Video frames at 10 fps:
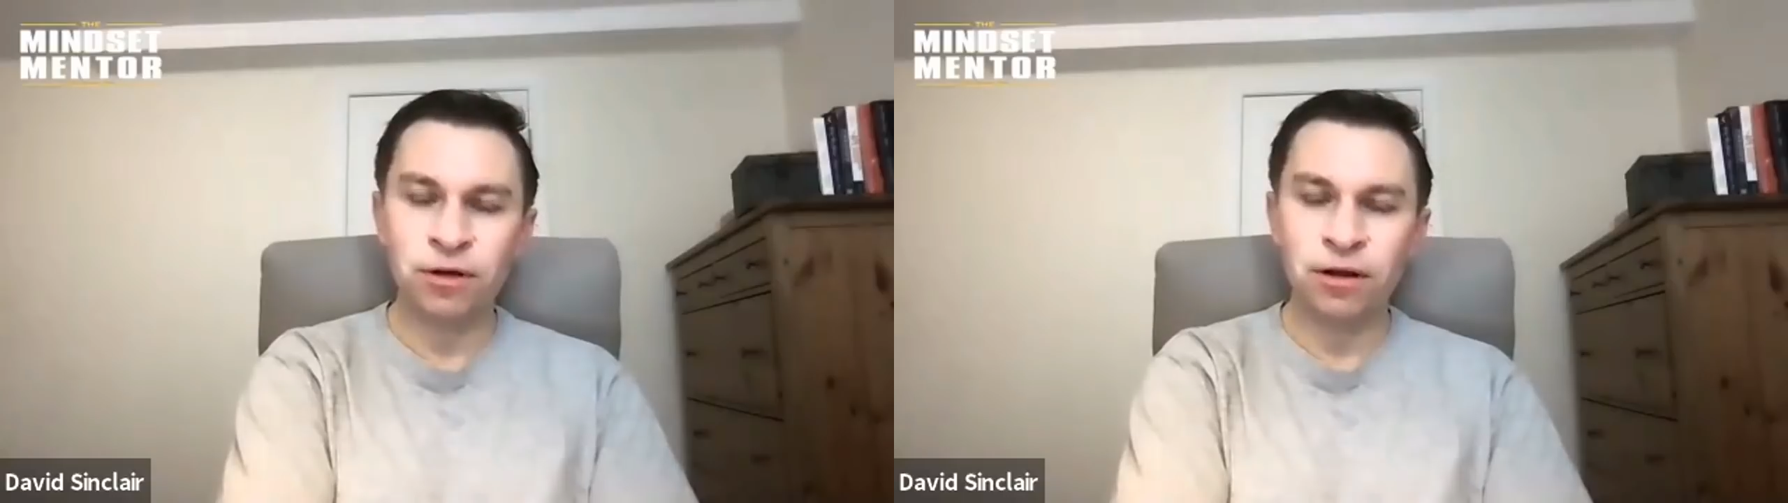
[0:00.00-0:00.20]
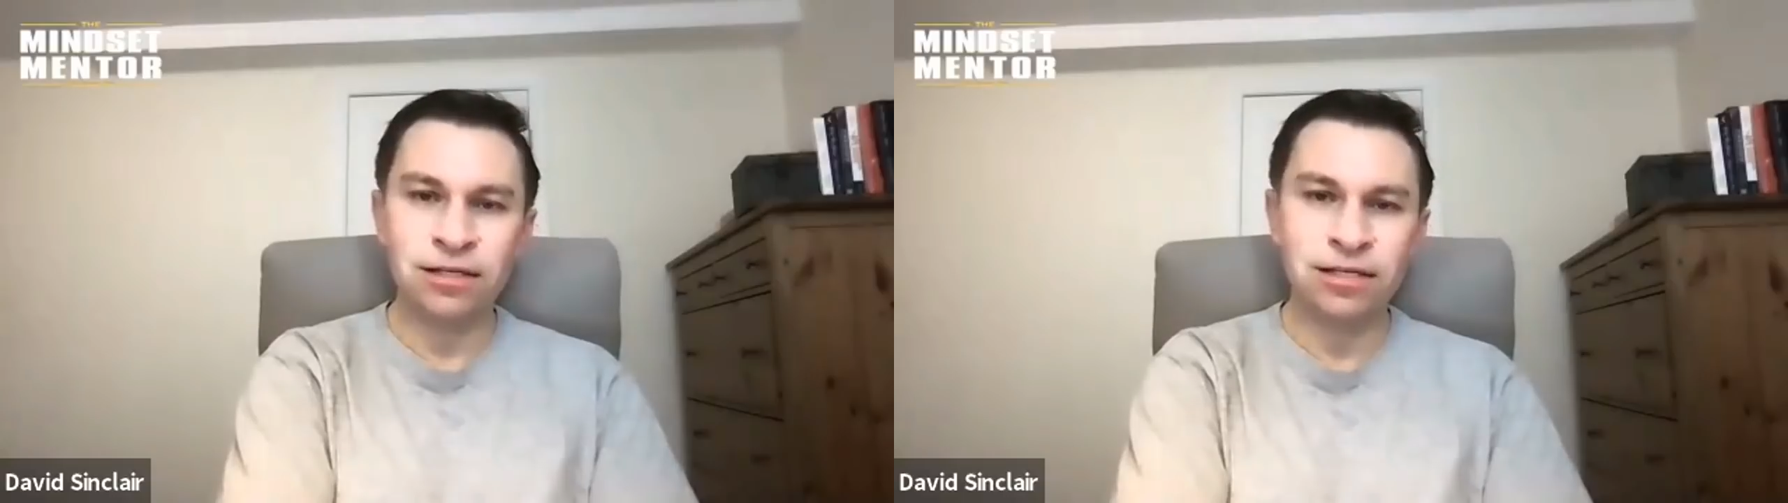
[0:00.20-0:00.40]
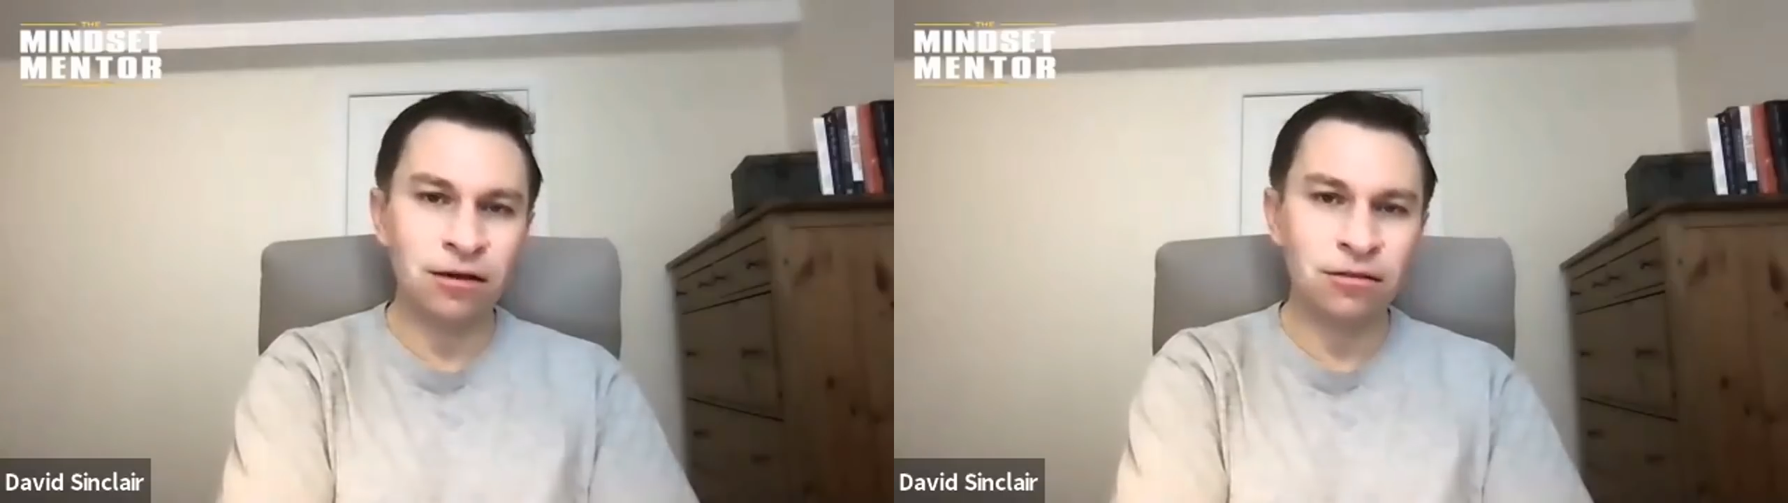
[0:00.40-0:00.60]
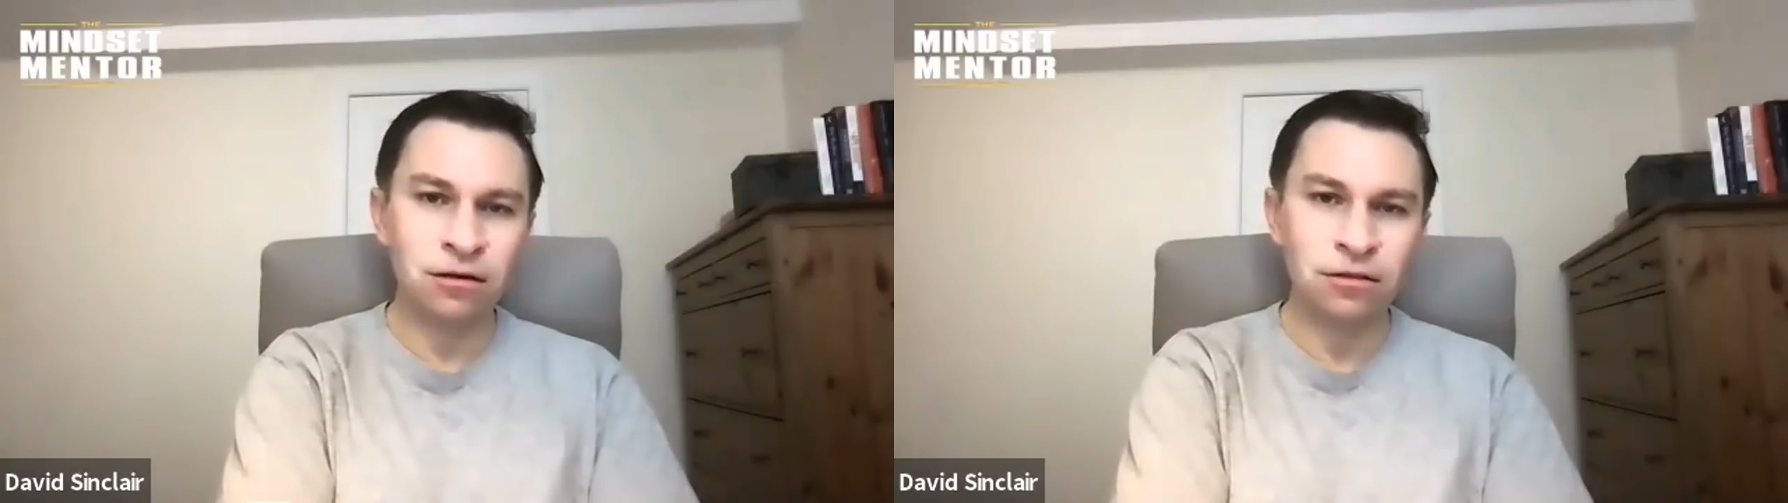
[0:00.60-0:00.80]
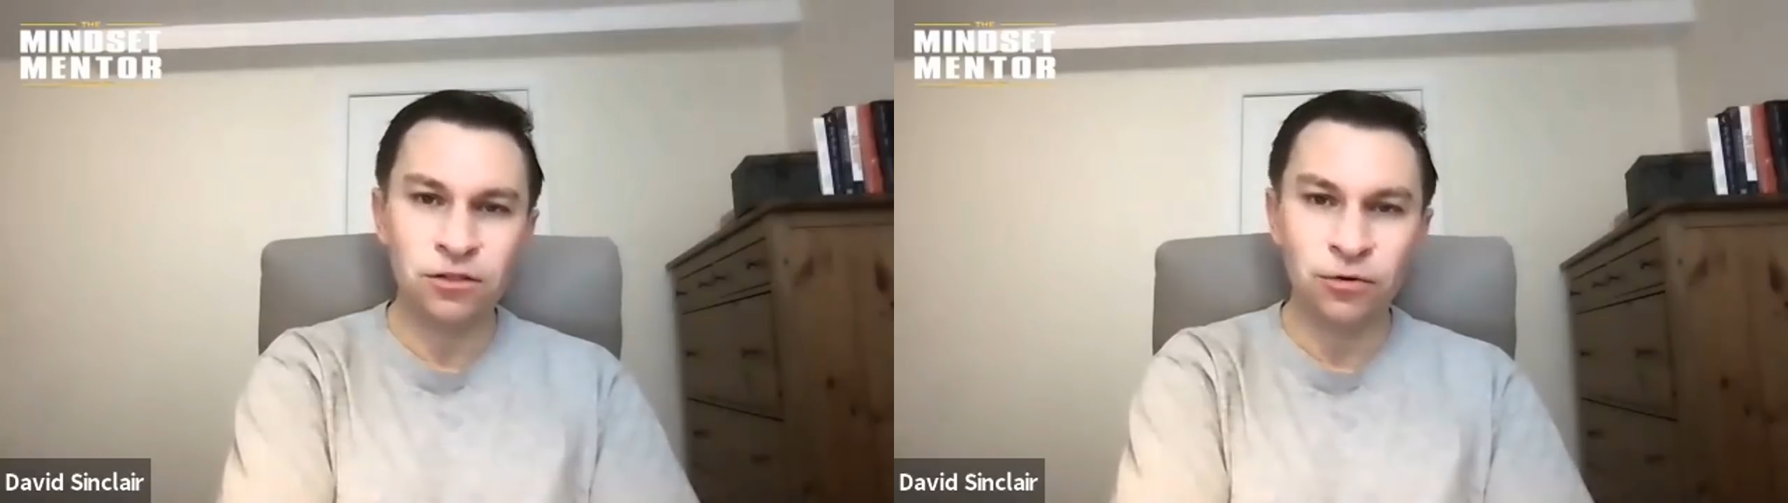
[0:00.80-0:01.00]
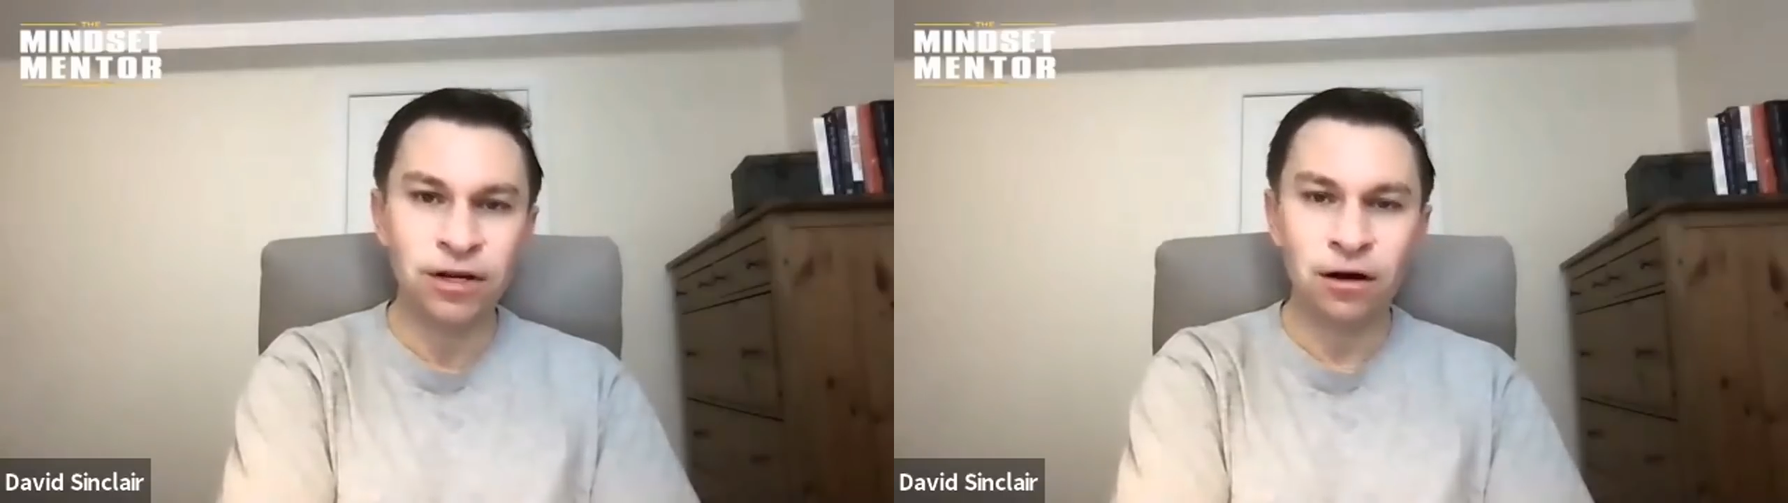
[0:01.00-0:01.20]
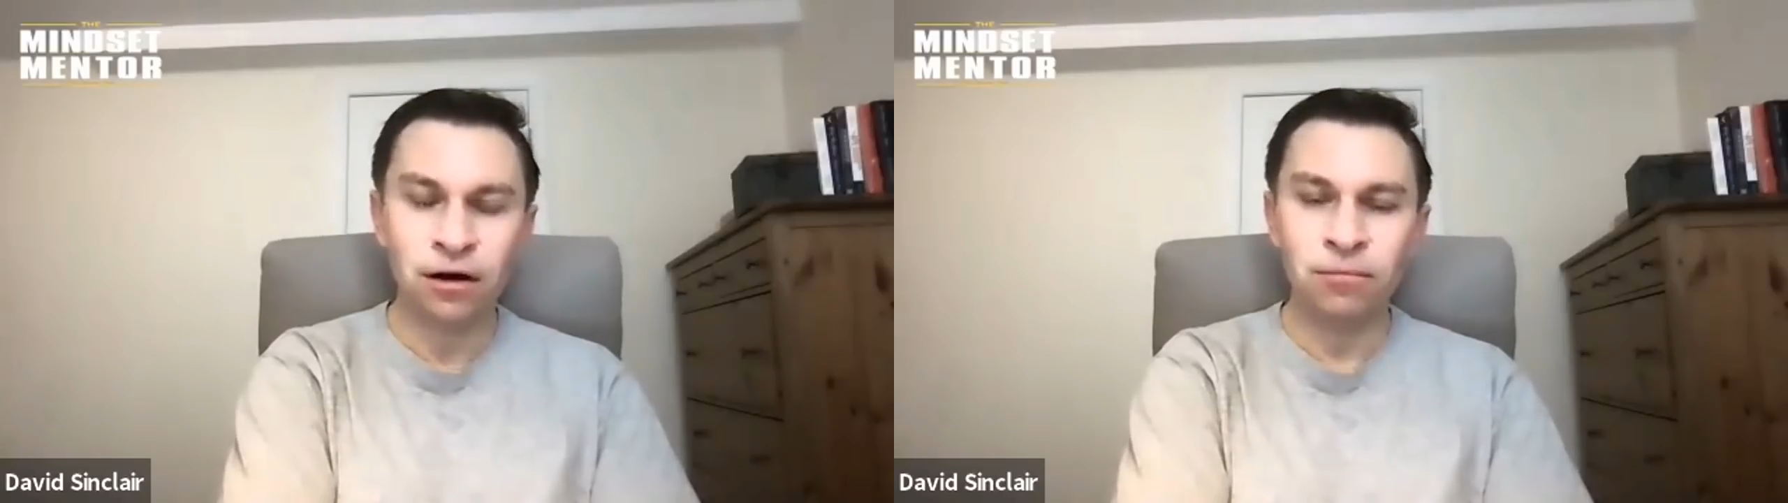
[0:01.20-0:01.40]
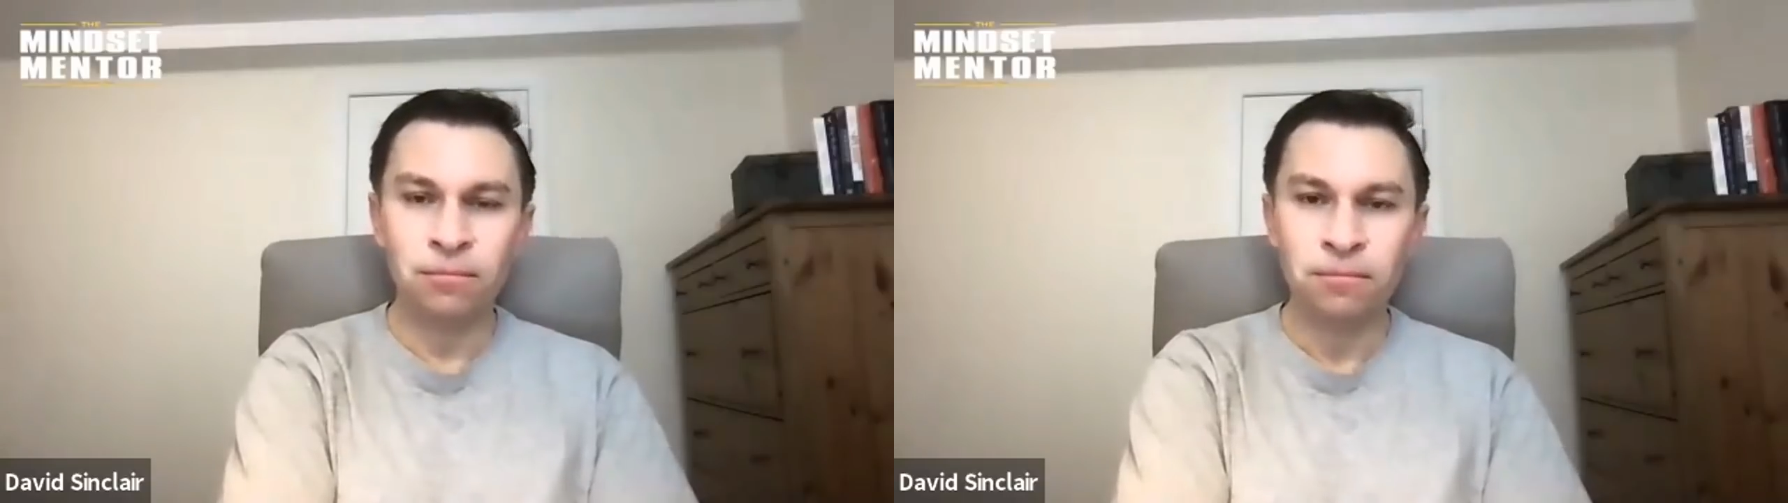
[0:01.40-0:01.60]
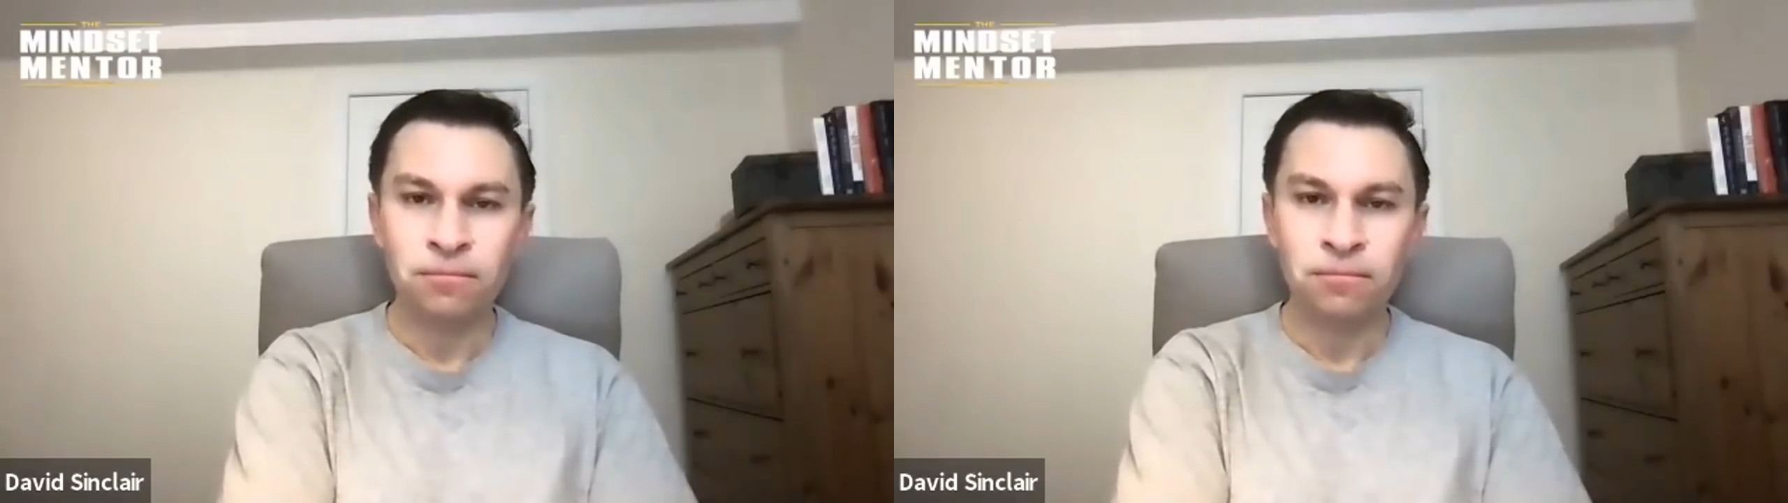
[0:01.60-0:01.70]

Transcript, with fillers: but I doubt that it's doing harm.